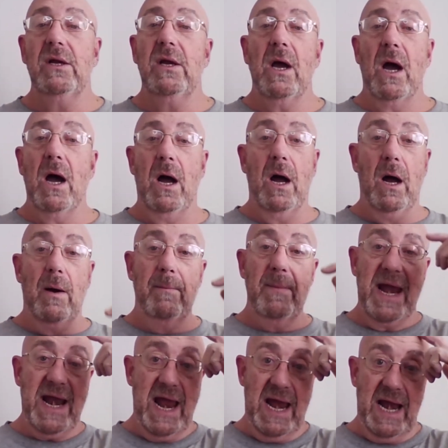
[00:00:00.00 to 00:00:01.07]
um,
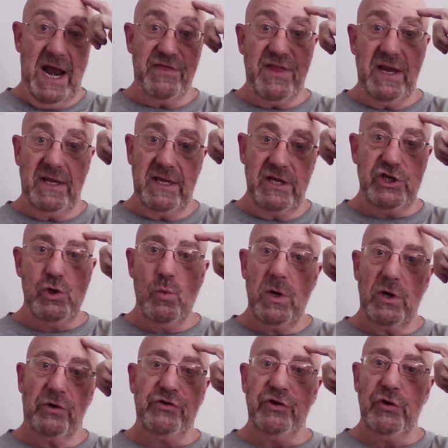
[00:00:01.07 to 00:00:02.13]
and and I think that you
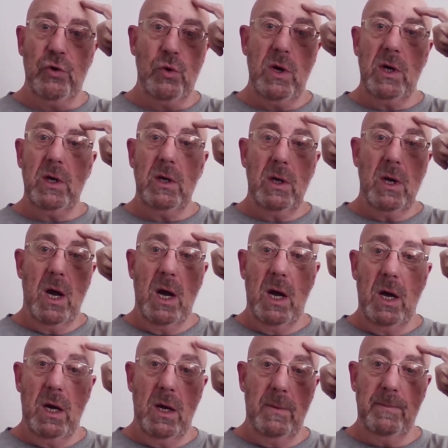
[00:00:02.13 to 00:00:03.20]
will too.
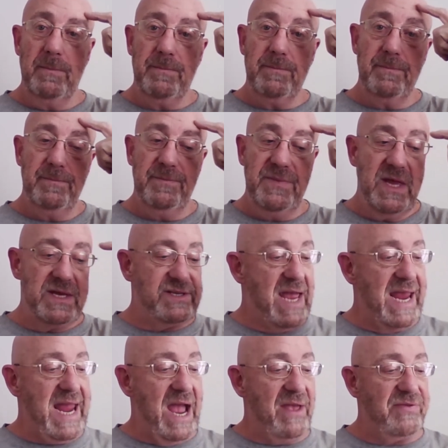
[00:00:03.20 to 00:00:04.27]
Um, this
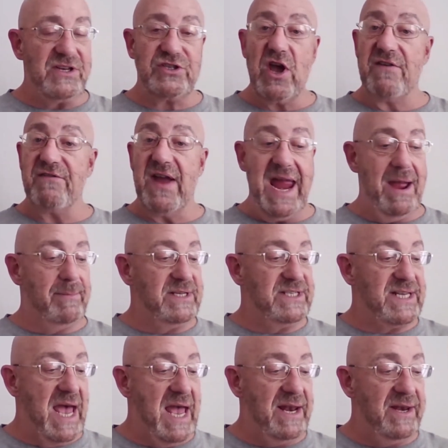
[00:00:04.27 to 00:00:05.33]
I got this off of
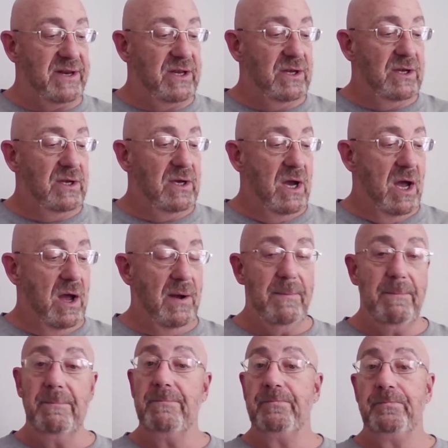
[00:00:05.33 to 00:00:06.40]
Amazon,
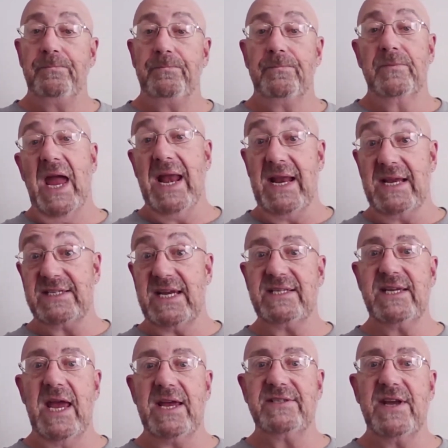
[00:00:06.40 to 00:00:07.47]
um, and as I
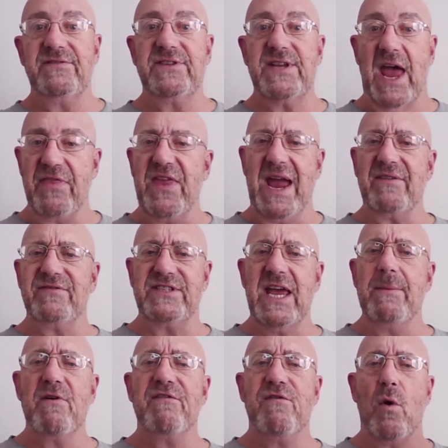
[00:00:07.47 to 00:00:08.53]
as I've, i think I've
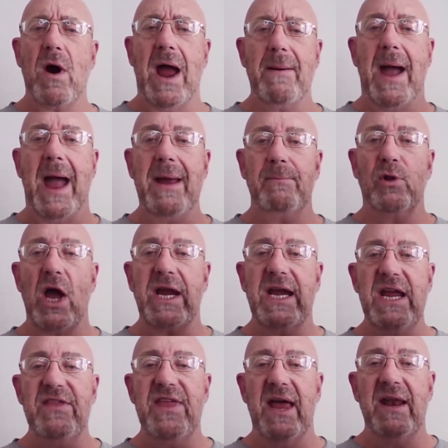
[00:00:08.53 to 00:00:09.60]
said before, I, am
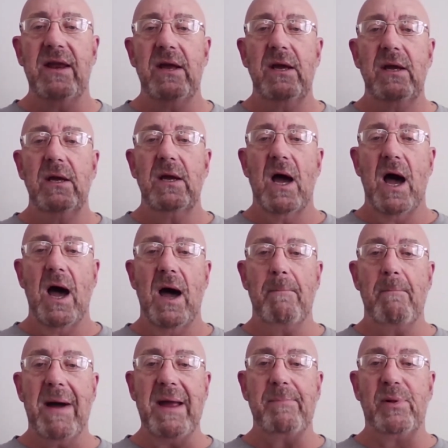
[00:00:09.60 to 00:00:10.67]
lucky that uh,
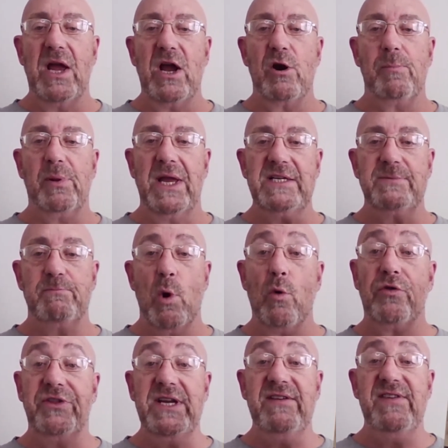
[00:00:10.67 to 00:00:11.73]
my player plays
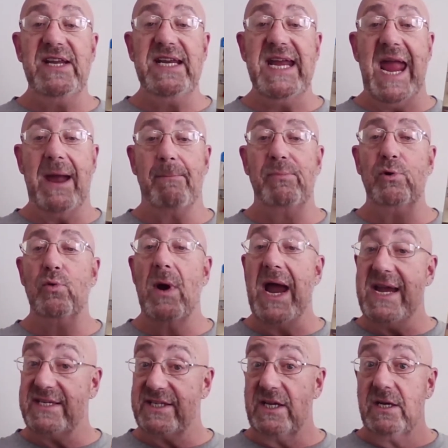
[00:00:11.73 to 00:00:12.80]
both DVD and
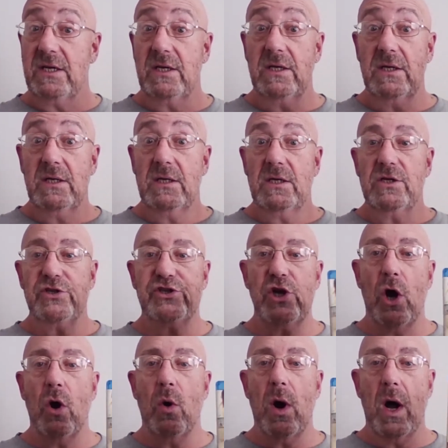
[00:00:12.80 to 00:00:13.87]
Blu-rays. So
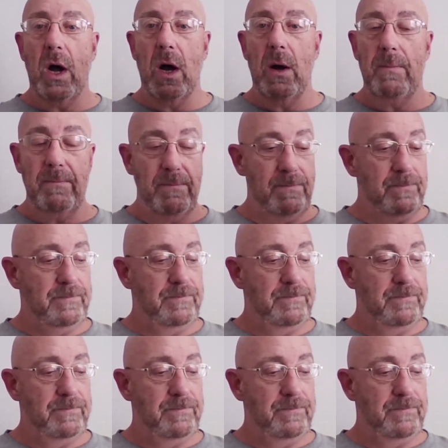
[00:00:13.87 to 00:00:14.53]
so um,